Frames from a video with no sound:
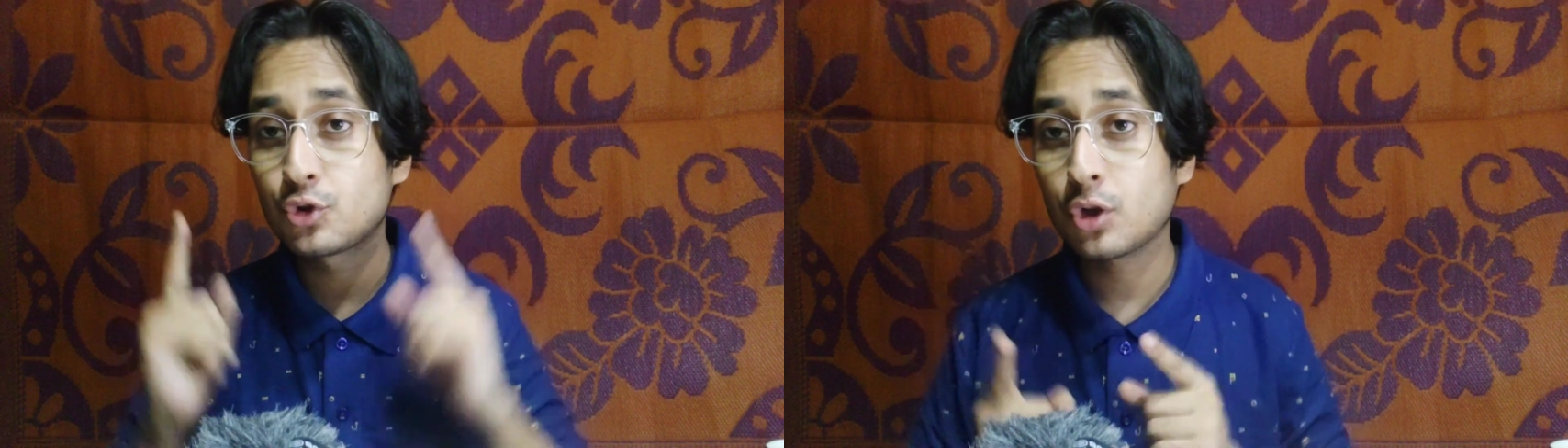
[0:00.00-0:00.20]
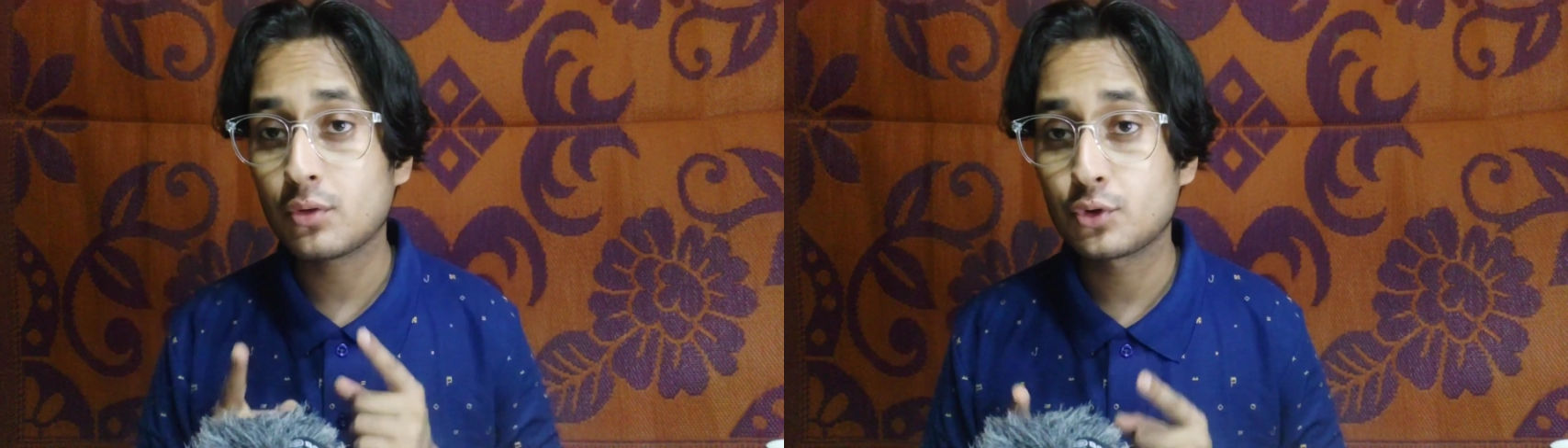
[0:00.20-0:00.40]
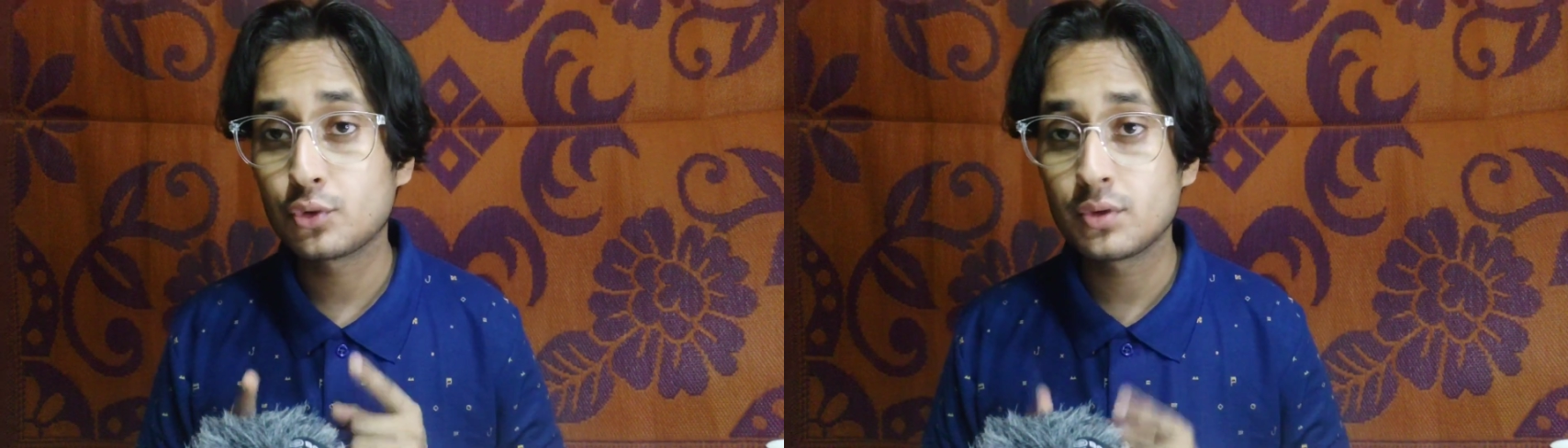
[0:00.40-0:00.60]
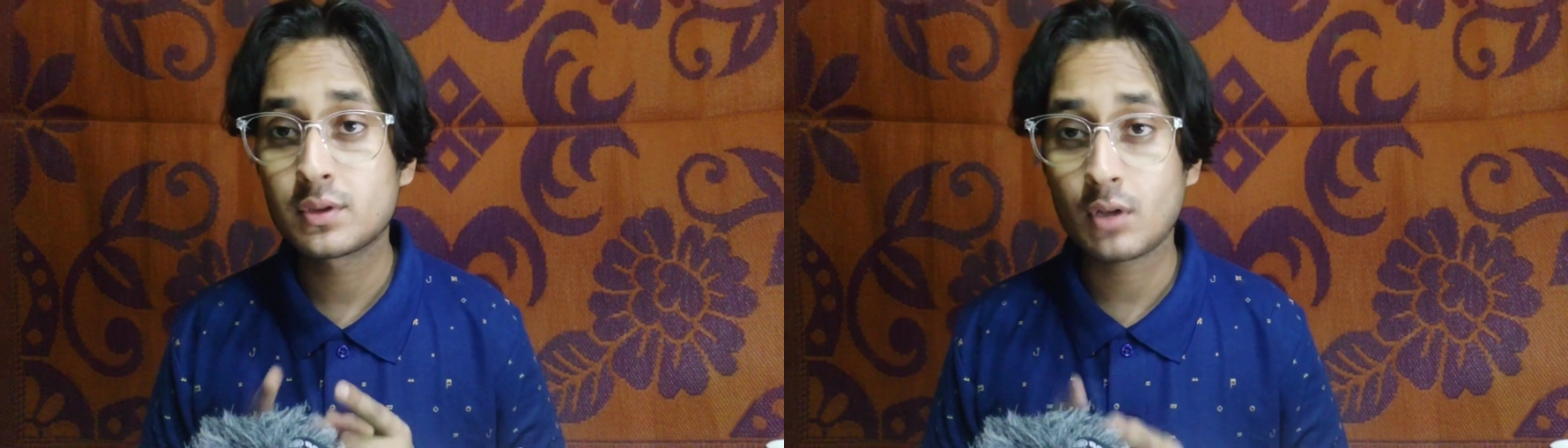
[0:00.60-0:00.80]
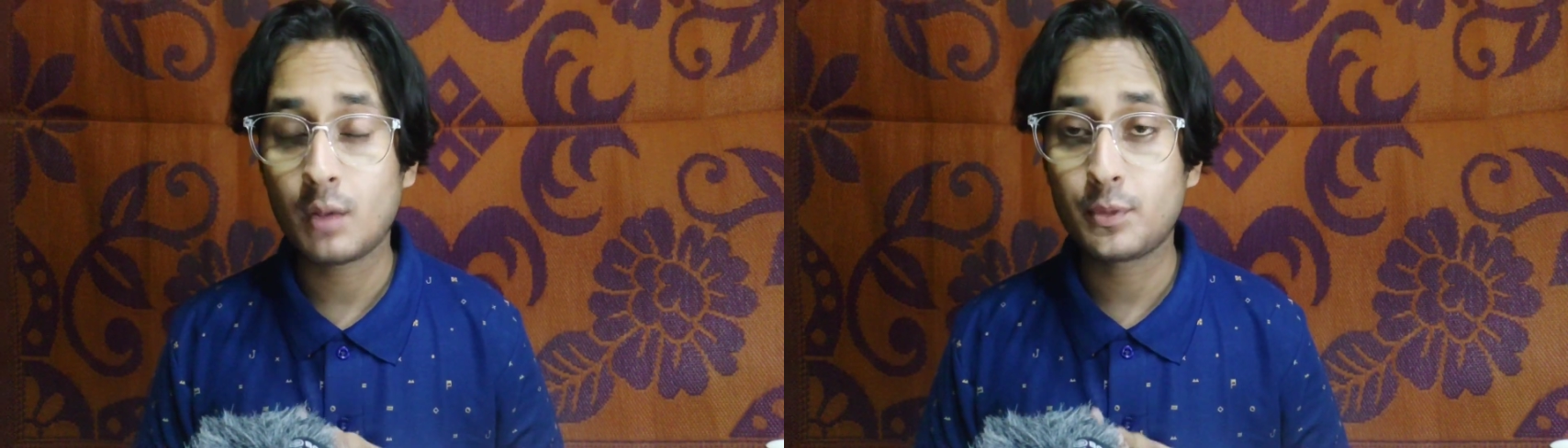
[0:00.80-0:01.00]
you sh- should
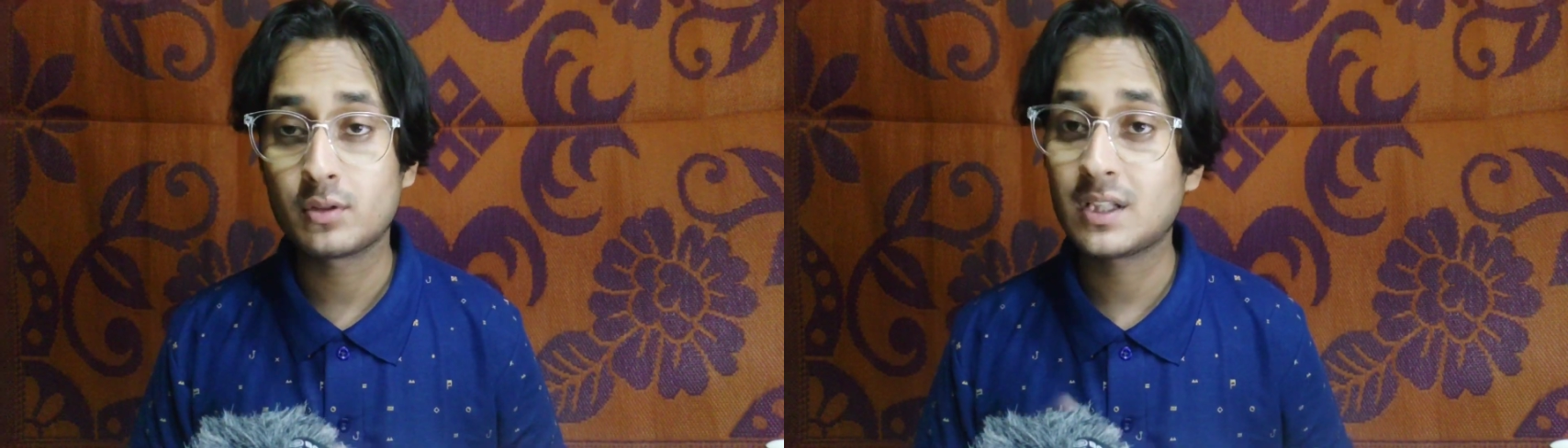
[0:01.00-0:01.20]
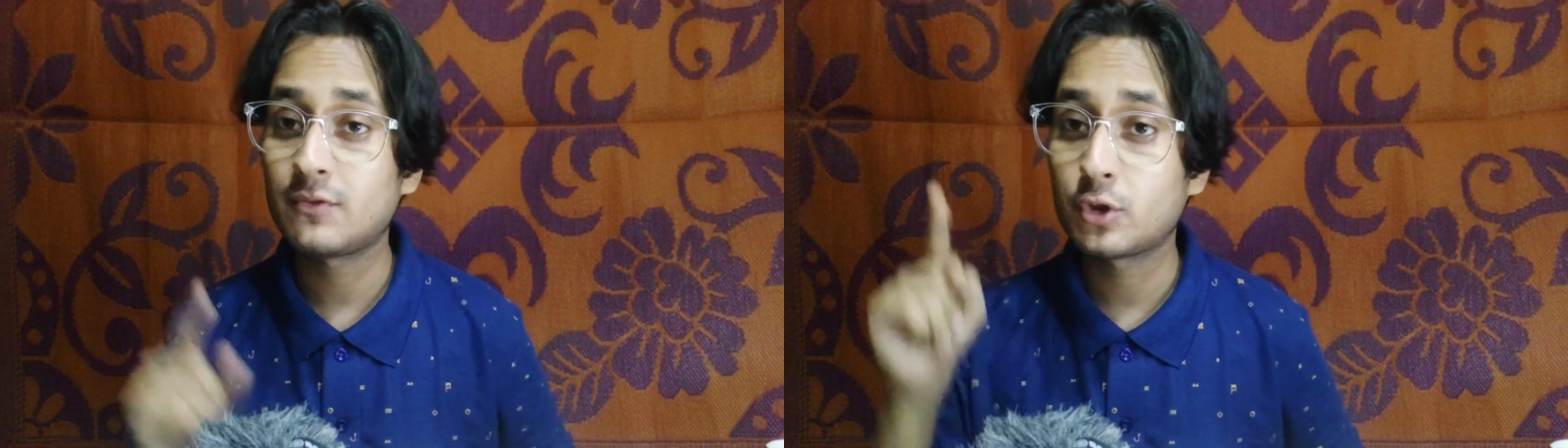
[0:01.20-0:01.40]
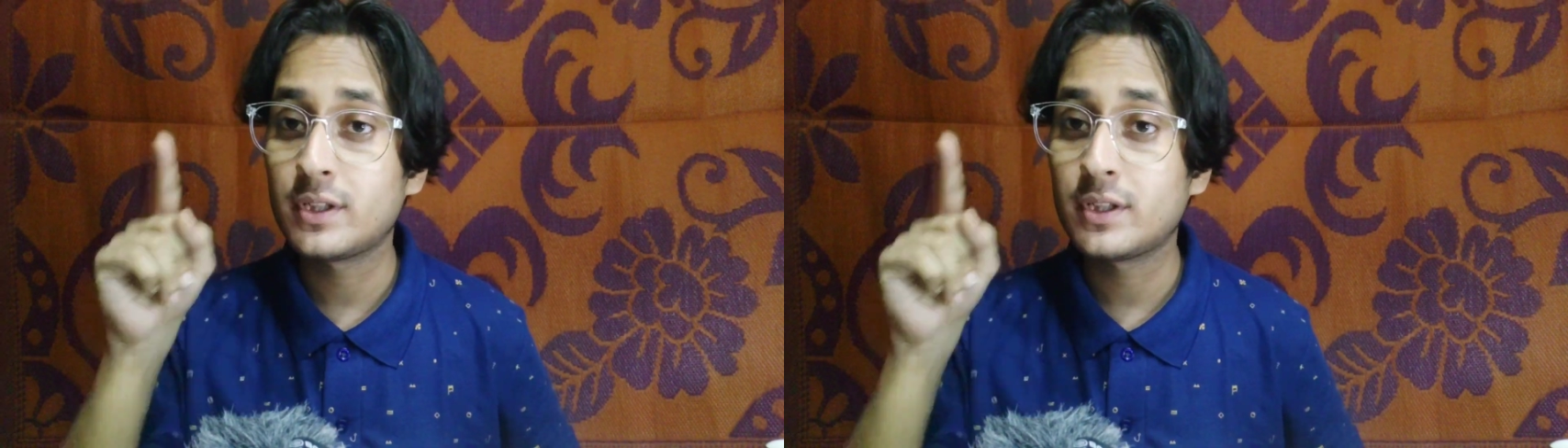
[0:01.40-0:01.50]
stop yourself so